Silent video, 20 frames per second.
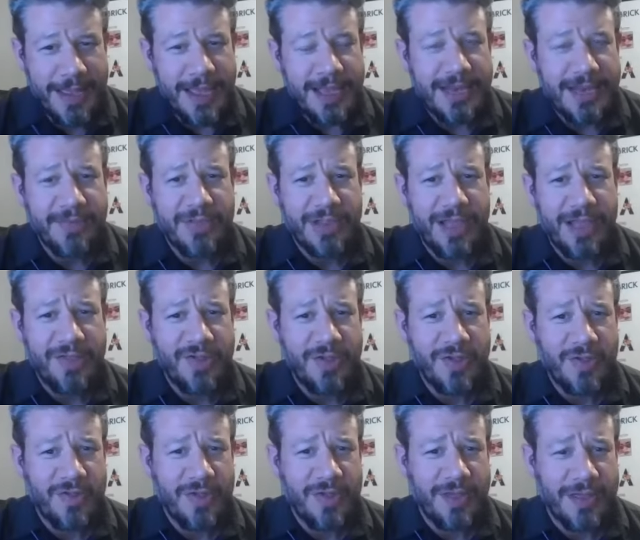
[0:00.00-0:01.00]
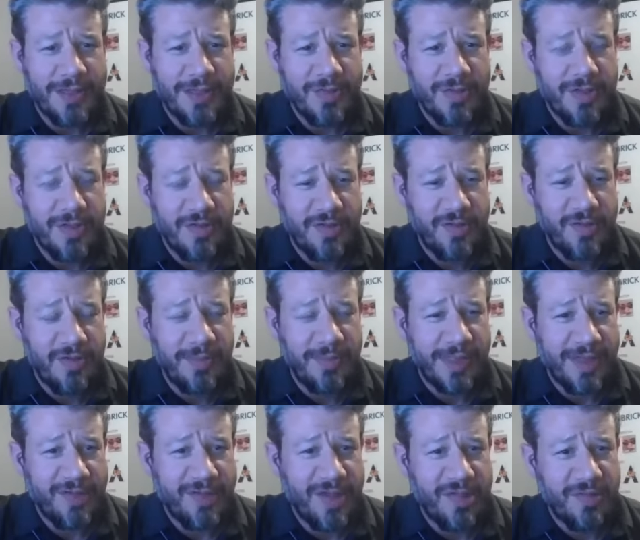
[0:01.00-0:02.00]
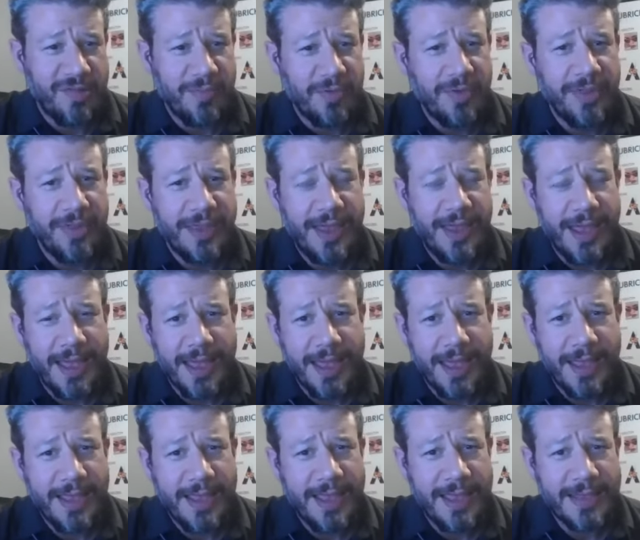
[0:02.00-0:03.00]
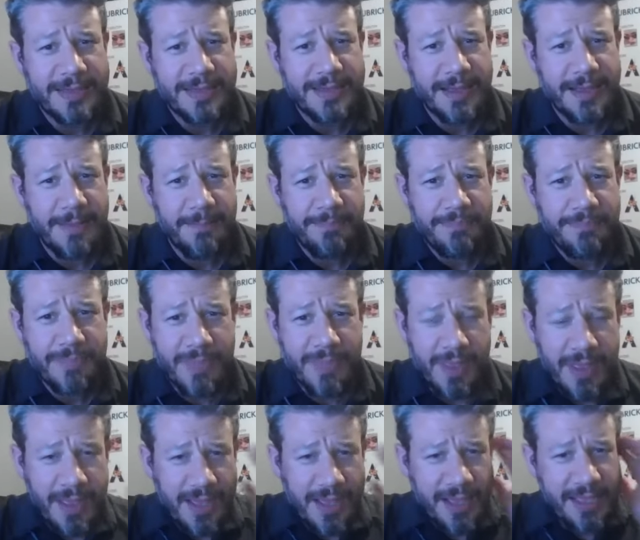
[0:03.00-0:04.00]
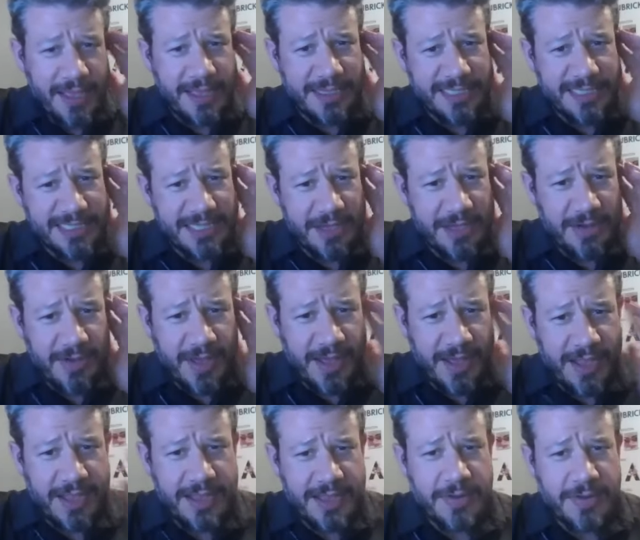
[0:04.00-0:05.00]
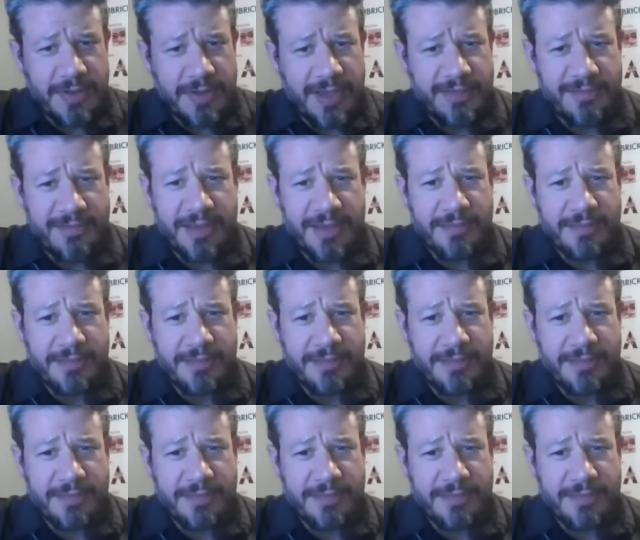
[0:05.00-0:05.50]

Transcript: nevertheless is, is, is extremely accessible. and um, yeah, so you know, I, I,